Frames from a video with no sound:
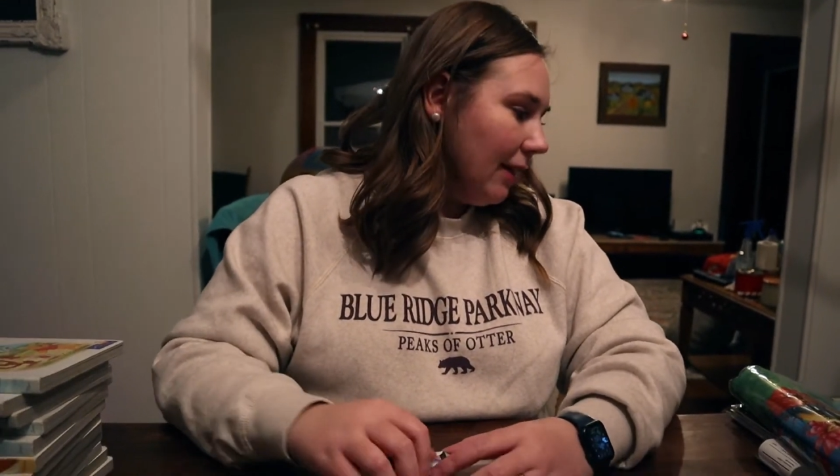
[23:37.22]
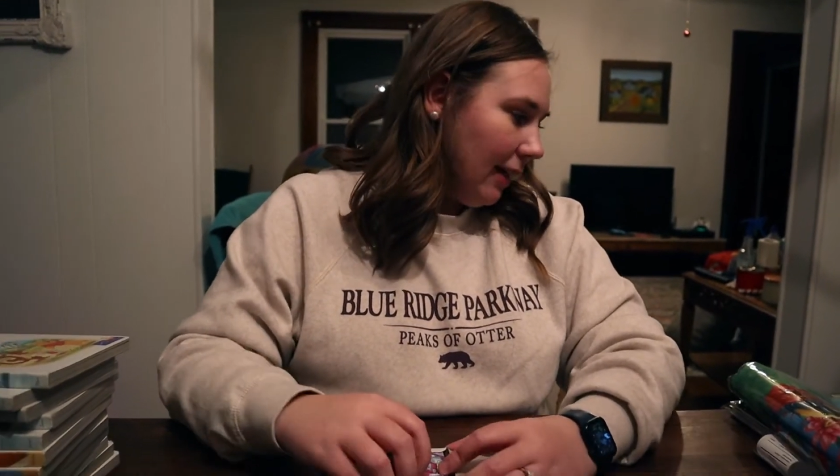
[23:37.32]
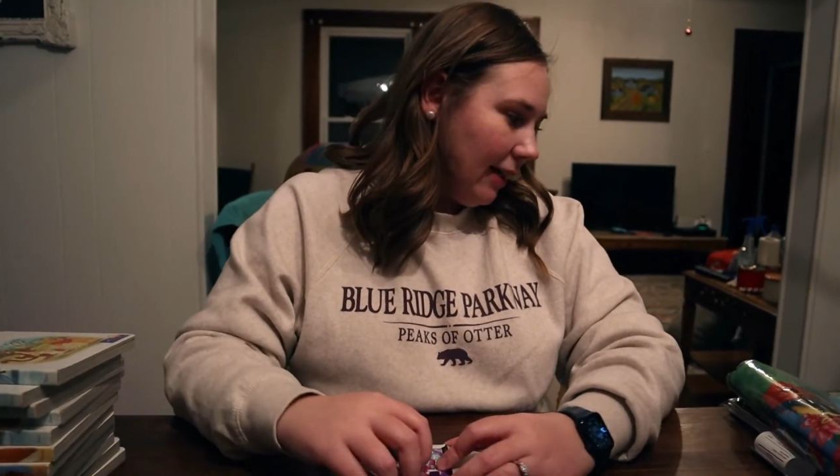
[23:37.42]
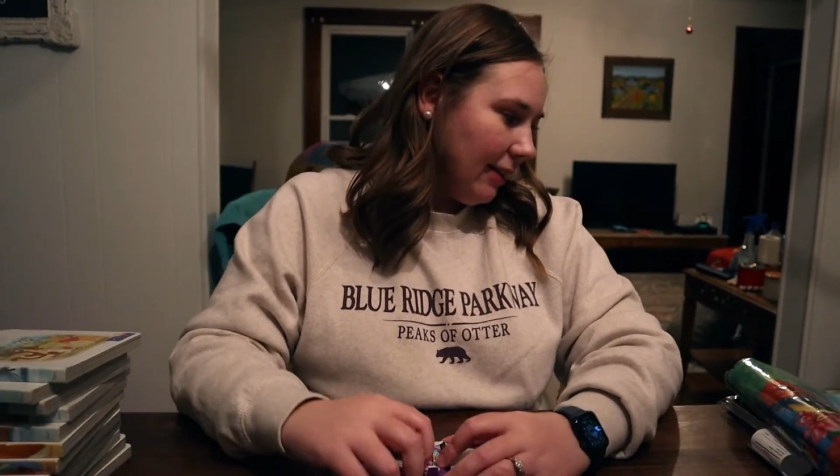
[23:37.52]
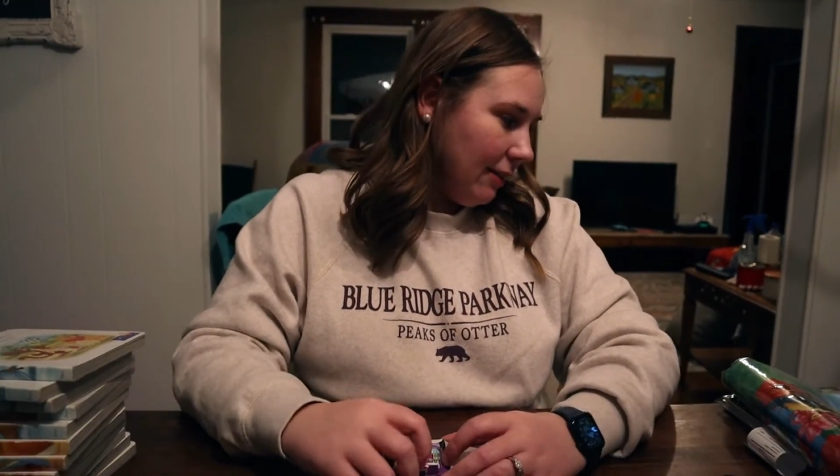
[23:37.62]

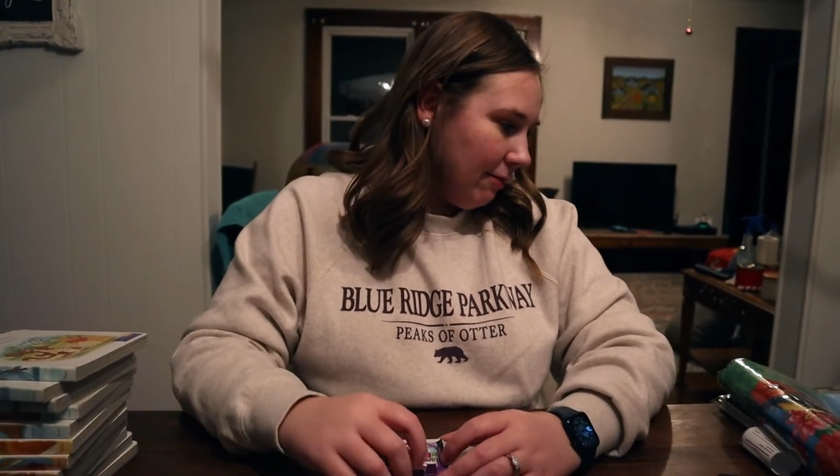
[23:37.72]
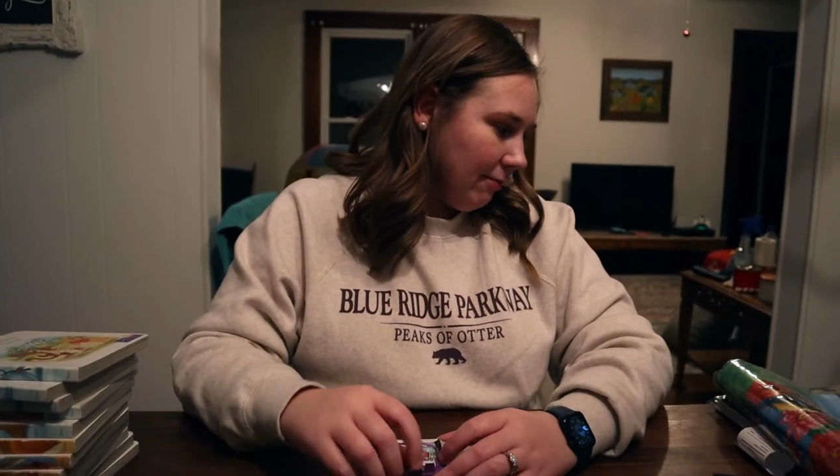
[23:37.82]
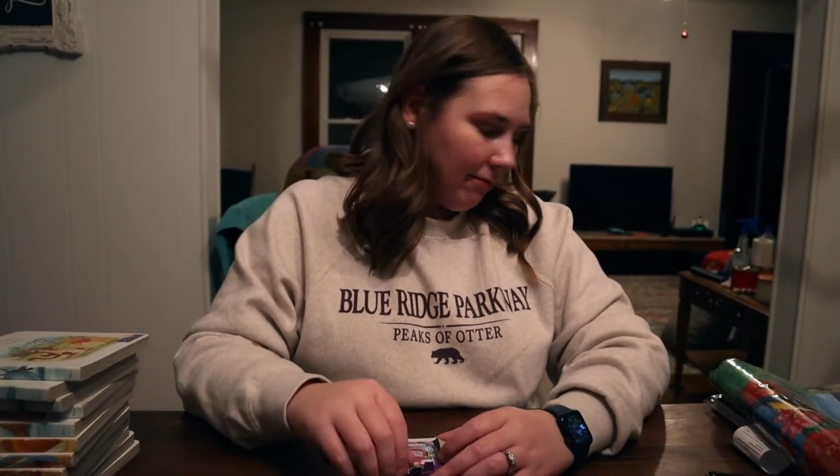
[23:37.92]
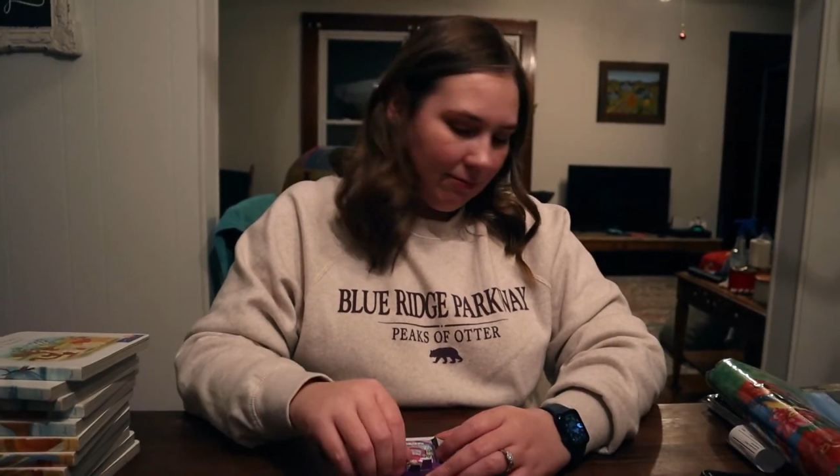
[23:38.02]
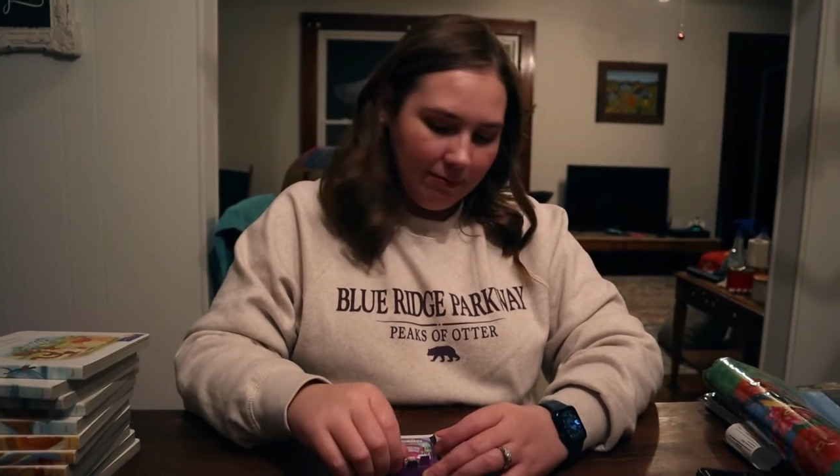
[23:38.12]
And
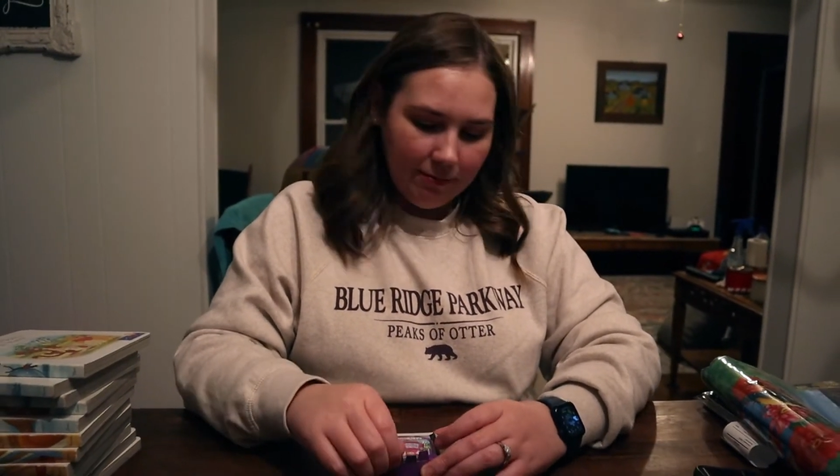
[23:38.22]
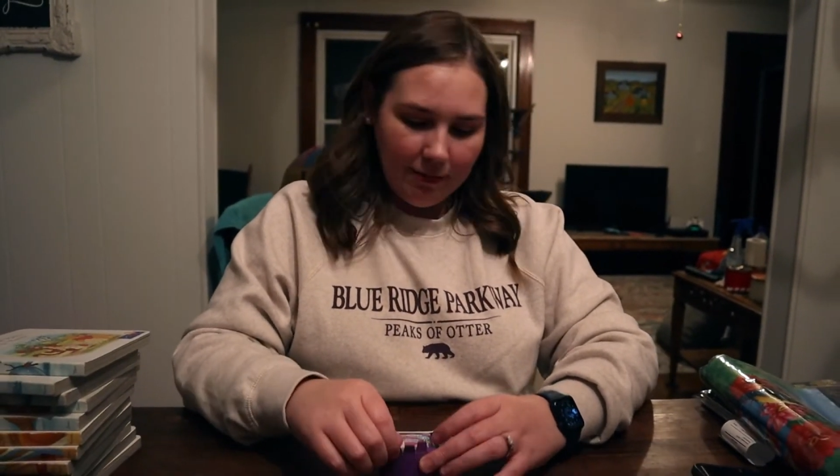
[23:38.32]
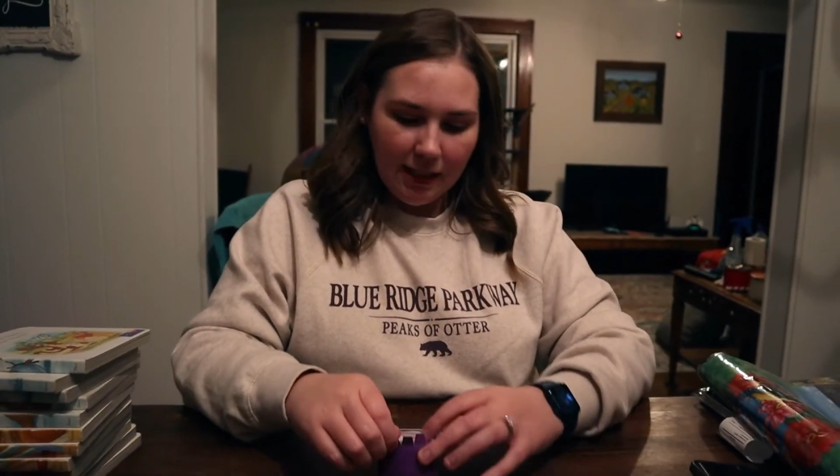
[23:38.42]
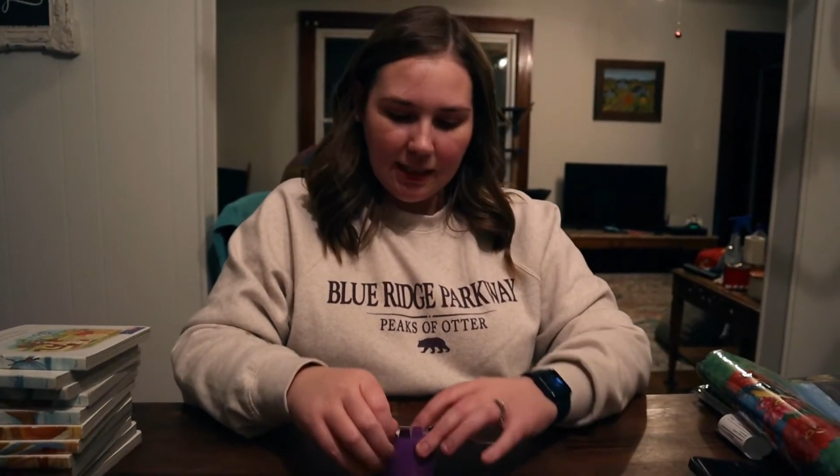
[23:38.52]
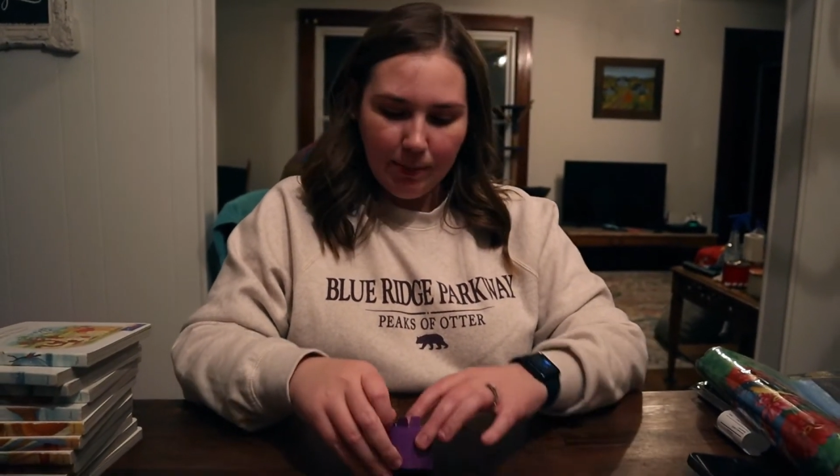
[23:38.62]
he's